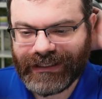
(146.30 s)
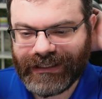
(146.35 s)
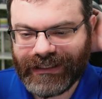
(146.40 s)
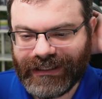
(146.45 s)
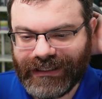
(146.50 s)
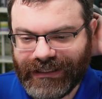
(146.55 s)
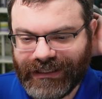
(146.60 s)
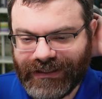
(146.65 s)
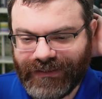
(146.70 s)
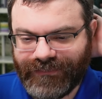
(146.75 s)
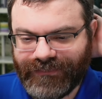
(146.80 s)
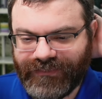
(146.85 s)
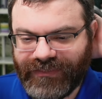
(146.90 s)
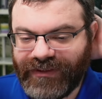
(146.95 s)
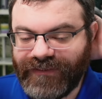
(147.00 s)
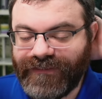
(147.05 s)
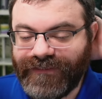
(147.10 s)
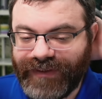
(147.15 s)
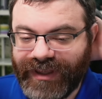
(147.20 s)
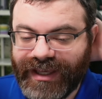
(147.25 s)
Um,
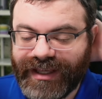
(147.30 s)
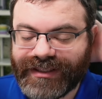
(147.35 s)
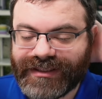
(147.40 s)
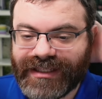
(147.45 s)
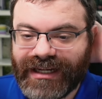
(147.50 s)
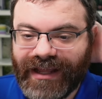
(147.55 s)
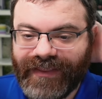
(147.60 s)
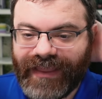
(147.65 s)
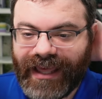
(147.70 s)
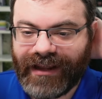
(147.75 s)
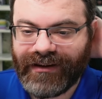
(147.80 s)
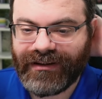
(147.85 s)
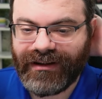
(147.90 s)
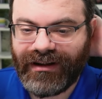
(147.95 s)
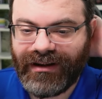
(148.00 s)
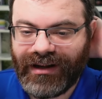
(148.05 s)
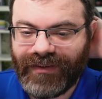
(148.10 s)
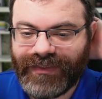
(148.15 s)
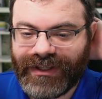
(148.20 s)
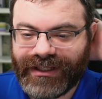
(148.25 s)
the V is not that
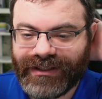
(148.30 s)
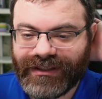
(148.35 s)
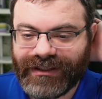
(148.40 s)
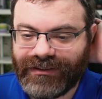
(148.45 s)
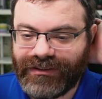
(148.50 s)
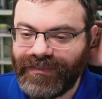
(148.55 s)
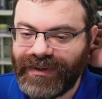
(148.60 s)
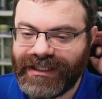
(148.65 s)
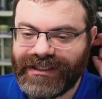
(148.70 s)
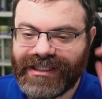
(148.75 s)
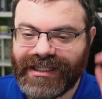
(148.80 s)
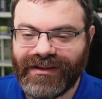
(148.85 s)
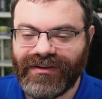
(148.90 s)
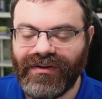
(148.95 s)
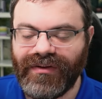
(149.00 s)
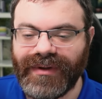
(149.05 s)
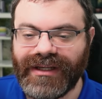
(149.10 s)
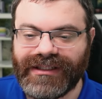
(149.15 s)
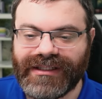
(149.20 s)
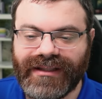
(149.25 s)
common. You might take
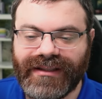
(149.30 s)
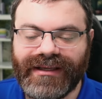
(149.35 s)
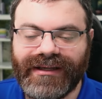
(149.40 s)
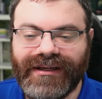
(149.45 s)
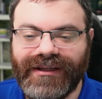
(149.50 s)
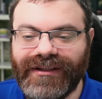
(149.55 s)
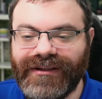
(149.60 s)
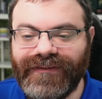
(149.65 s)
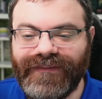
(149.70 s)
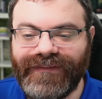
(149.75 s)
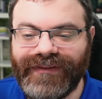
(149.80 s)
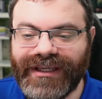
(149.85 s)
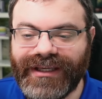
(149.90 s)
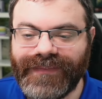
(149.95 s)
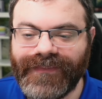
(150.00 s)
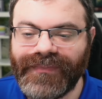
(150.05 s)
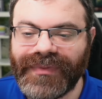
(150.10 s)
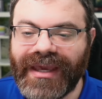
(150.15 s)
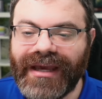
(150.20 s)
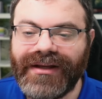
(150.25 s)
you a bit to think of the V.
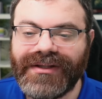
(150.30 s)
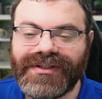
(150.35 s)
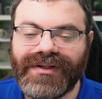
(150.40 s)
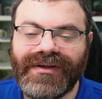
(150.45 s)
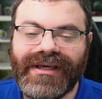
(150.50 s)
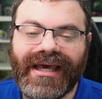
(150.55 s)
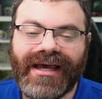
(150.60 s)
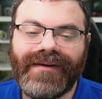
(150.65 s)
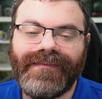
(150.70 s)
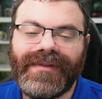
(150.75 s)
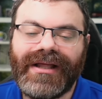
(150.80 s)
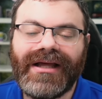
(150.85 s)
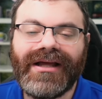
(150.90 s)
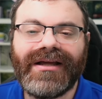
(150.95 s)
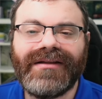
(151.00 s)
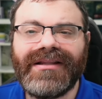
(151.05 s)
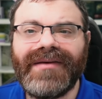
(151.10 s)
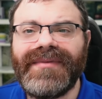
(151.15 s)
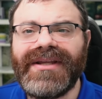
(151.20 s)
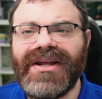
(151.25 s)
So yeah,
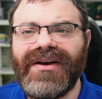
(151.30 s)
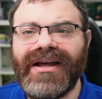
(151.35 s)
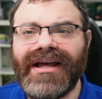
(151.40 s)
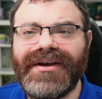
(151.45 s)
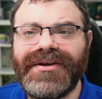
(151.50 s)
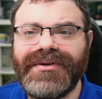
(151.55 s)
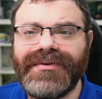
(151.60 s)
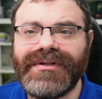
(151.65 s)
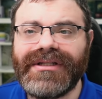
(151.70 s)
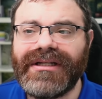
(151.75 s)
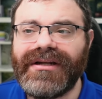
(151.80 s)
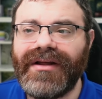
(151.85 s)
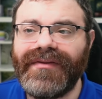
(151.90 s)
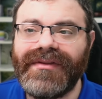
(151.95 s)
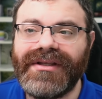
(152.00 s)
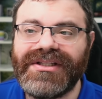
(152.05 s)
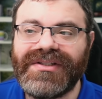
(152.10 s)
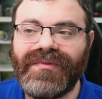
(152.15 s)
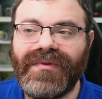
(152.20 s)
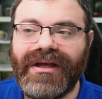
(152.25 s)
uh, let me know how you did on
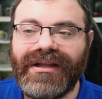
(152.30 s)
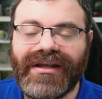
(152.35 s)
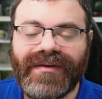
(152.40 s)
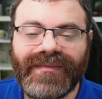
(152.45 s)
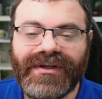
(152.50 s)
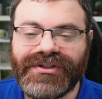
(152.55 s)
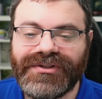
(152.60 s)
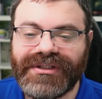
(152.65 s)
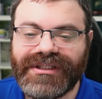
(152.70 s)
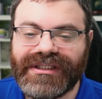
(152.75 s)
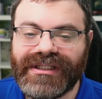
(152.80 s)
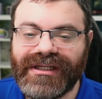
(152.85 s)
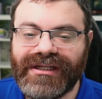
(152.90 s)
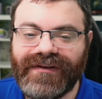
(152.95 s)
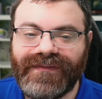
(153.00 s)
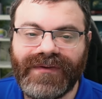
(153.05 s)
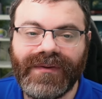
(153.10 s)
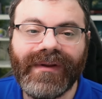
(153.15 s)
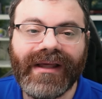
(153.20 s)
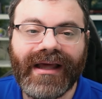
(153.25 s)
this one. I'm interested
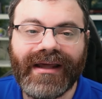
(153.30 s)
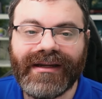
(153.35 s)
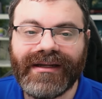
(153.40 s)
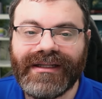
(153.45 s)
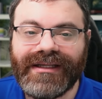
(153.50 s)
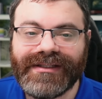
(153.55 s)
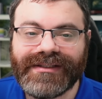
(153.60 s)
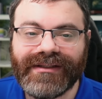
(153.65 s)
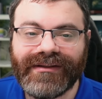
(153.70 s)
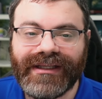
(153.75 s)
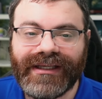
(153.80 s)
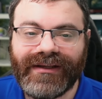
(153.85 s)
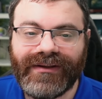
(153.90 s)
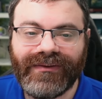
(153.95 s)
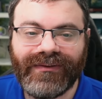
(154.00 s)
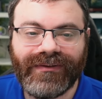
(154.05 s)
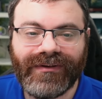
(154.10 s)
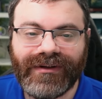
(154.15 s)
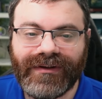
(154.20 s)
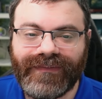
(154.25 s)
if you got it easily
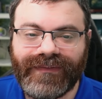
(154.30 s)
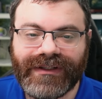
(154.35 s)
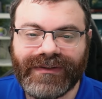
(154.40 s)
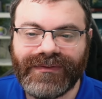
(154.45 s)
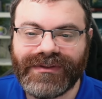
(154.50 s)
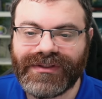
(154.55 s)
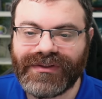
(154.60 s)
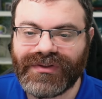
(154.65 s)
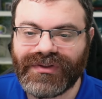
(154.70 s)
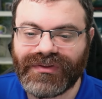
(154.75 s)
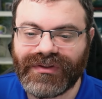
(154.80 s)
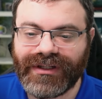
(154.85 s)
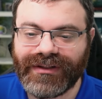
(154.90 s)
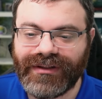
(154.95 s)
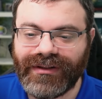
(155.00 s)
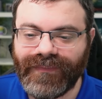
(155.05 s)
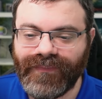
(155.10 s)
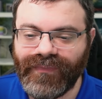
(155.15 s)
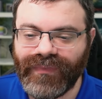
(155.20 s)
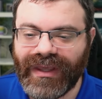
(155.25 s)
or if it was a
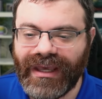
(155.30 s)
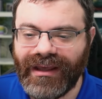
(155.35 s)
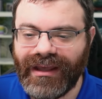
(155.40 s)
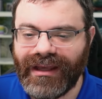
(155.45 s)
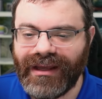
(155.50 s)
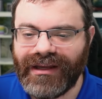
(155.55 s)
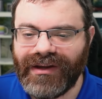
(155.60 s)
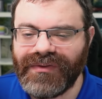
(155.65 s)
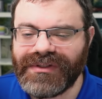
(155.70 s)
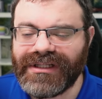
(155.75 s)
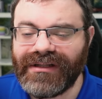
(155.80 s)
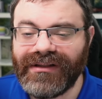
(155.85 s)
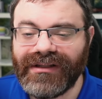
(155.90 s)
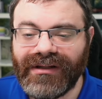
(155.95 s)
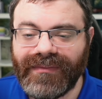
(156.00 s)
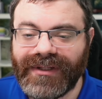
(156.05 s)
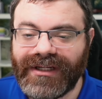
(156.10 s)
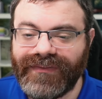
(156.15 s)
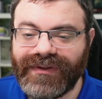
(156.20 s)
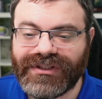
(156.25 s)
struggle. It was a
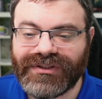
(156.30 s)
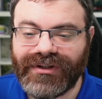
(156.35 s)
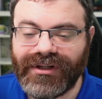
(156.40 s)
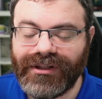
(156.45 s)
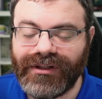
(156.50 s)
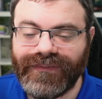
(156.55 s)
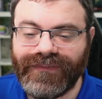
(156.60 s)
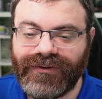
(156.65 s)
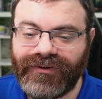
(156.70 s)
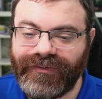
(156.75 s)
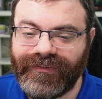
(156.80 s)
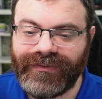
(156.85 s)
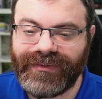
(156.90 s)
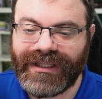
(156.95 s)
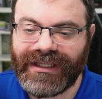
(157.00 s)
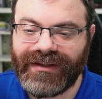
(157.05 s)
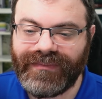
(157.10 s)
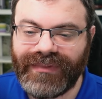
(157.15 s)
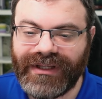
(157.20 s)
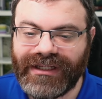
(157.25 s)
little bit of a struggle for
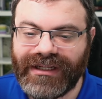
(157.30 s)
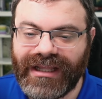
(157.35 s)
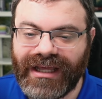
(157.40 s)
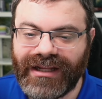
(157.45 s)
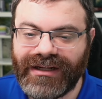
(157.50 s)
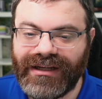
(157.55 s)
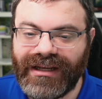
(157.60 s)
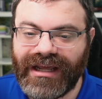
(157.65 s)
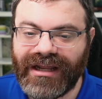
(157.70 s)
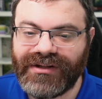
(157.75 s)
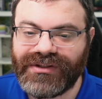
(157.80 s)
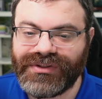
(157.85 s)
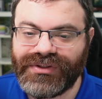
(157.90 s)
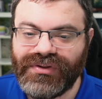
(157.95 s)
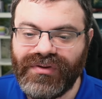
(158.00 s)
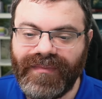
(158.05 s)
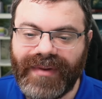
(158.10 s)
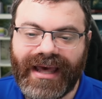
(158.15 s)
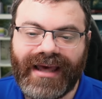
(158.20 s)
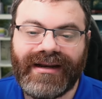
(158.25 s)
me, but not not
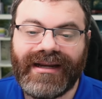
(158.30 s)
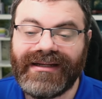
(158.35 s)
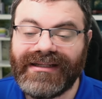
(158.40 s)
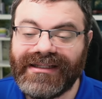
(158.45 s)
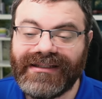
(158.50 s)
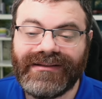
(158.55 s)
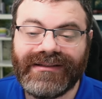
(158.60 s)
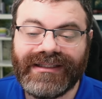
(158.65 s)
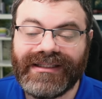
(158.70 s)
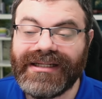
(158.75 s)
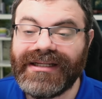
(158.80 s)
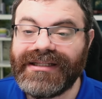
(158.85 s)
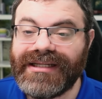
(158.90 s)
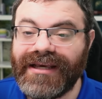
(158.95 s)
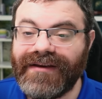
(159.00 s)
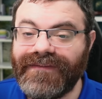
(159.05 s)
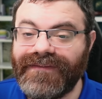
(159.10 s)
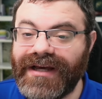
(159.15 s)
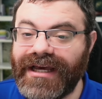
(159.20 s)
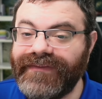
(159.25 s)
too bad. I did did
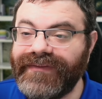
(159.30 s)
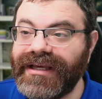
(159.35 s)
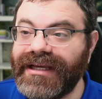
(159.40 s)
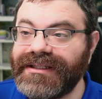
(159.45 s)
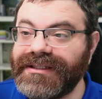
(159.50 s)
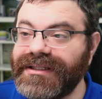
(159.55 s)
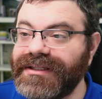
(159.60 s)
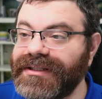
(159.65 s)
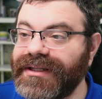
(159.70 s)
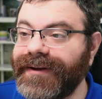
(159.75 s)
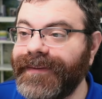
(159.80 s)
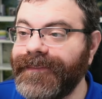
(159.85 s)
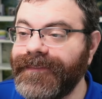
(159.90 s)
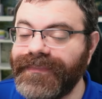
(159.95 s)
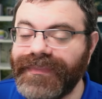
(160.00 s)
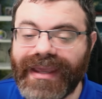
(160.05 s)
take five guesses though.